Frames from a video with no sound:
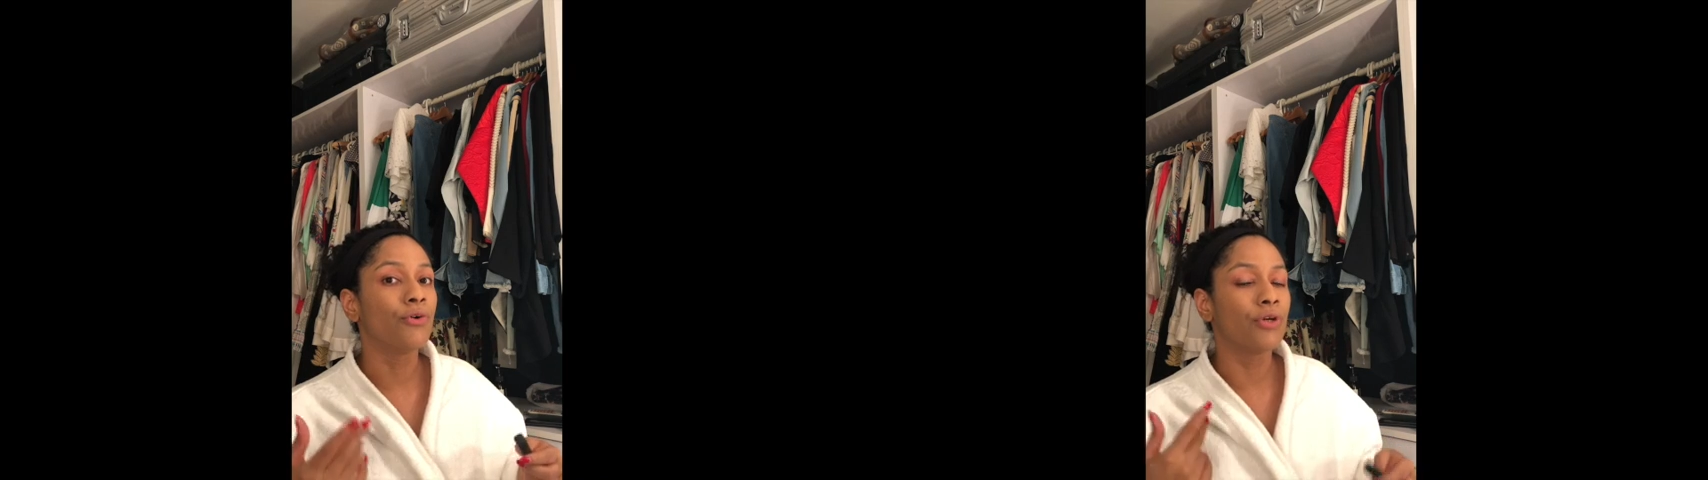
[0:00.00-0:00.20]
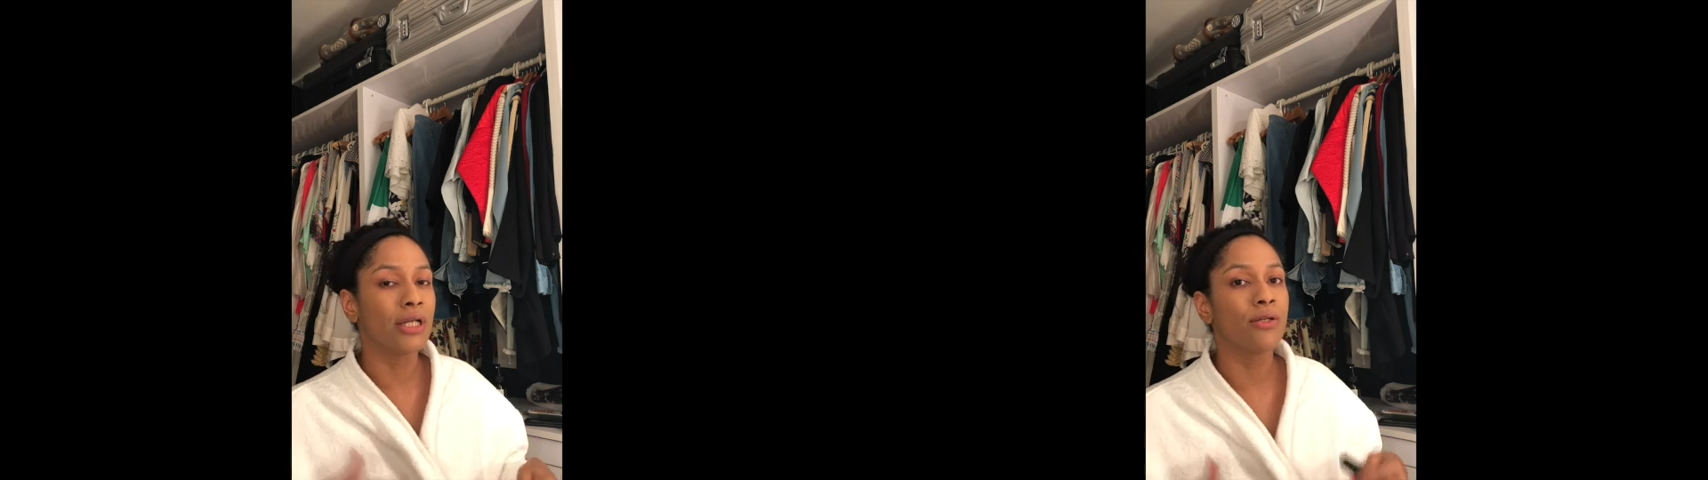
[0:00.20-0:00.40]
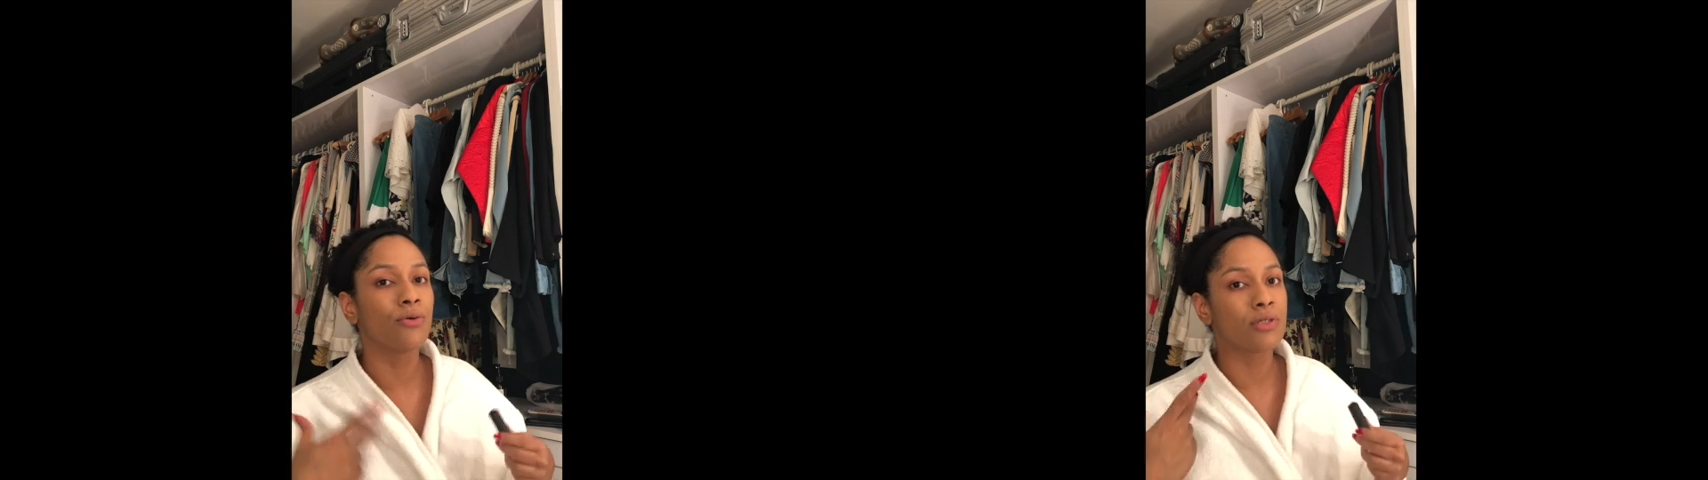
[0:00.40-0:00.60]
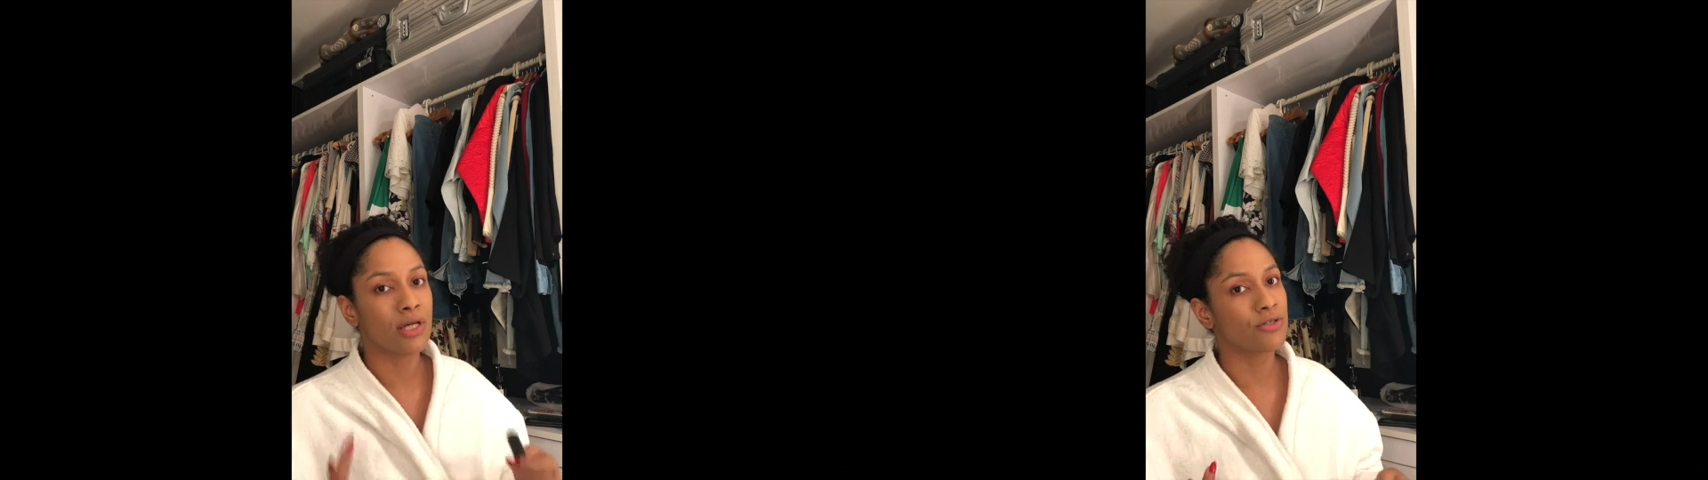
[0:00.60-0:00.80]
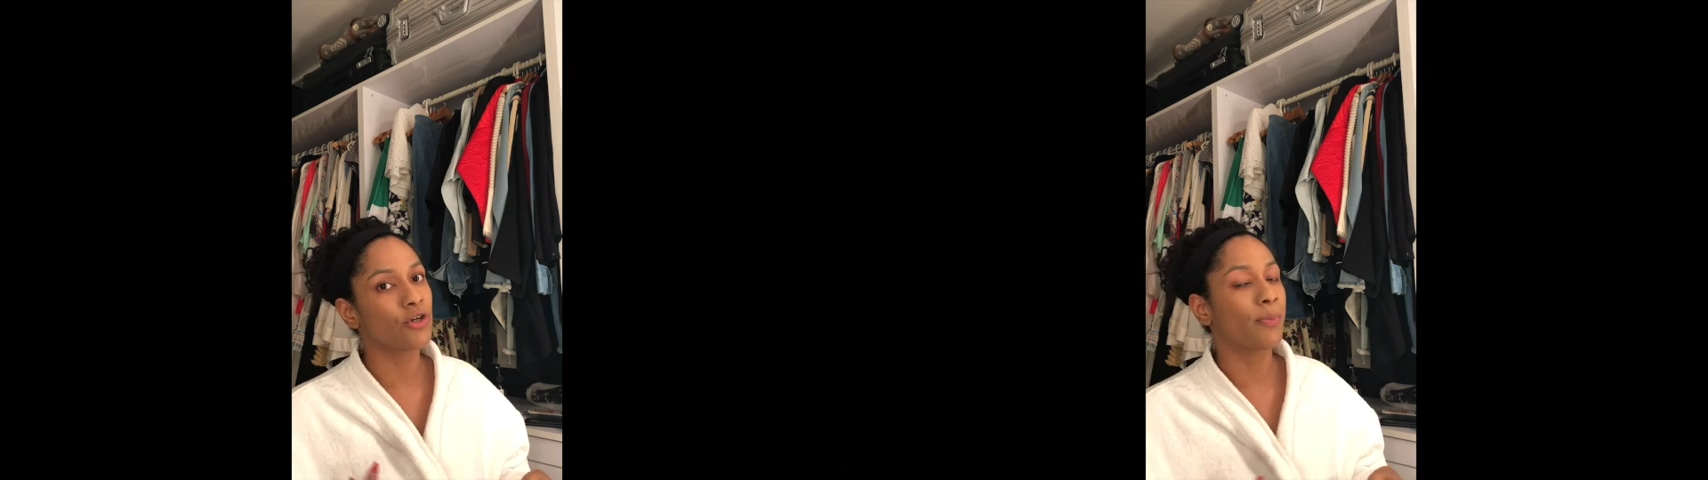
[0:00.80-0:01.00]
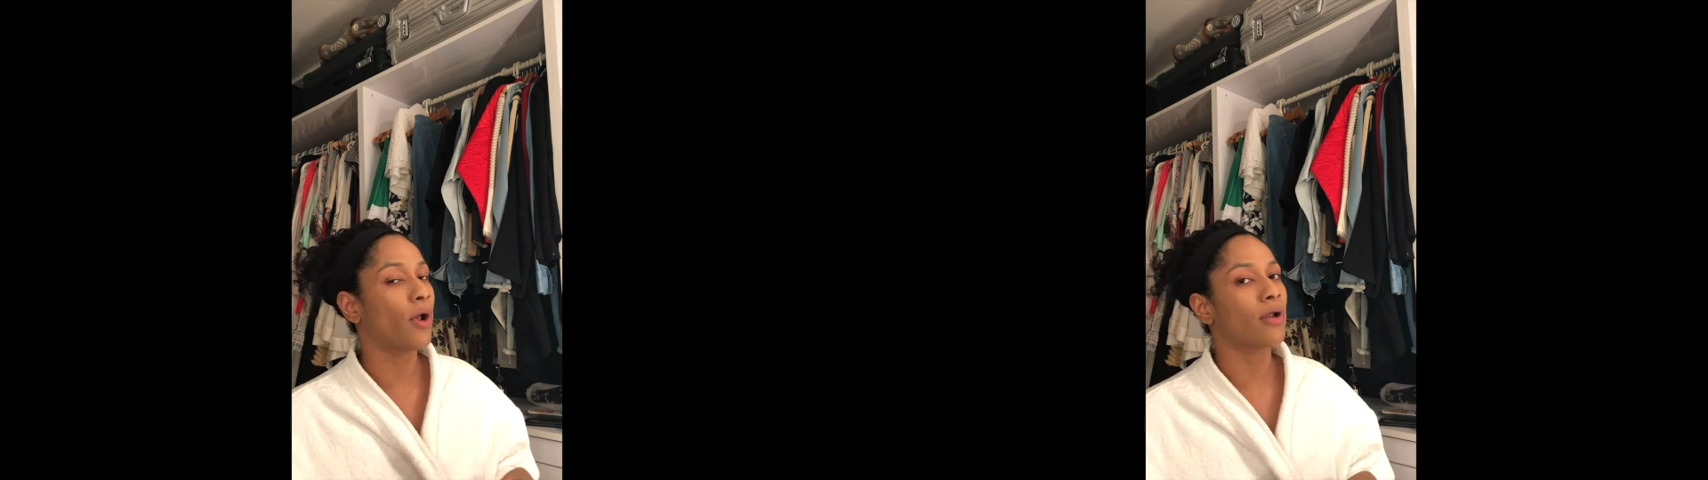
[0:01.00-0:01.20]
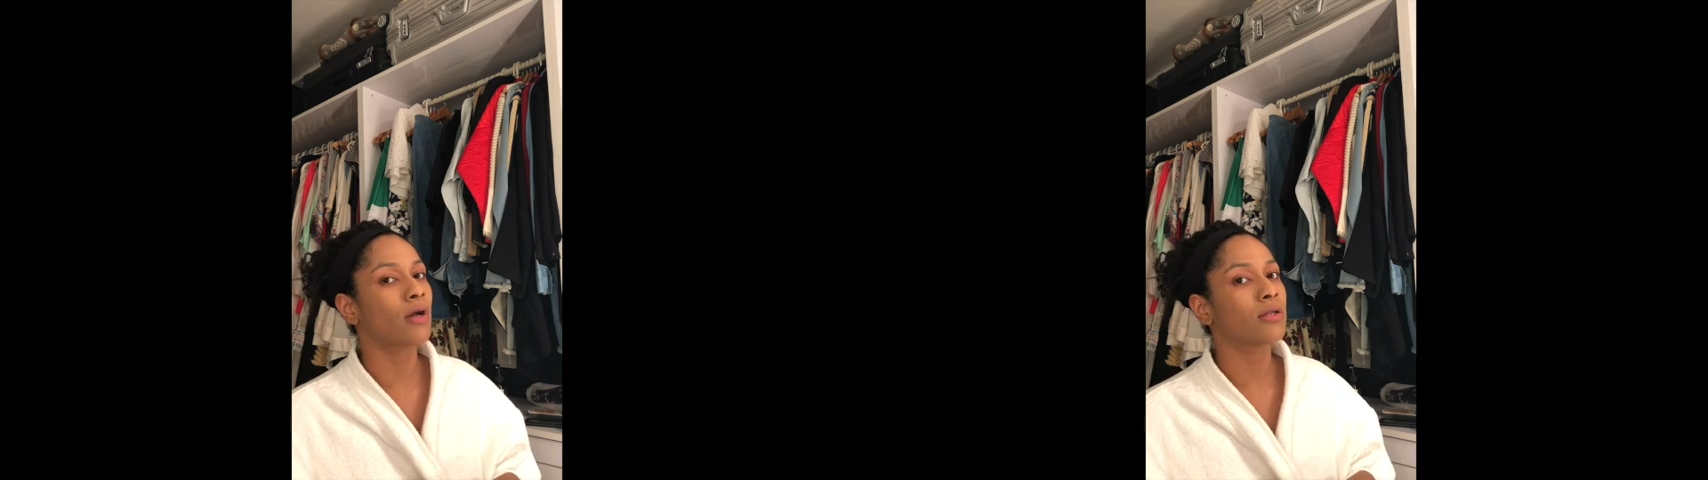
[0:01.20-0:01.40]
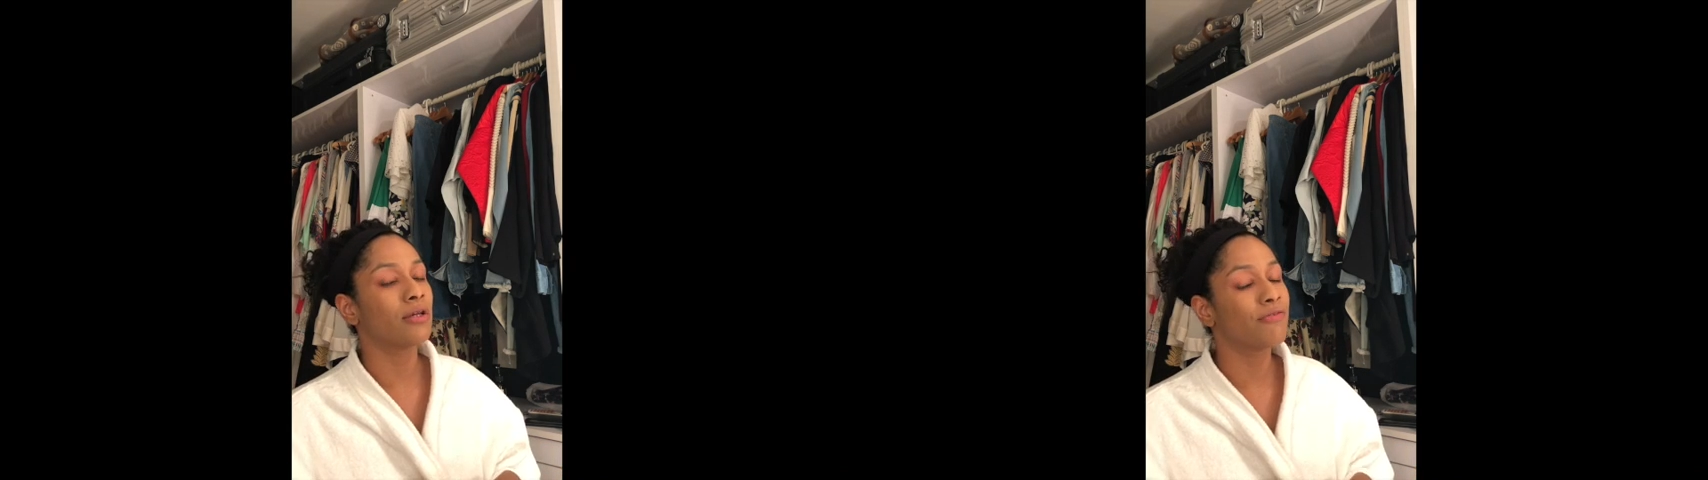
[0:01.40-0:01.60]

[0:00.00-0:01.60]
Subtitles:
really don't test your product,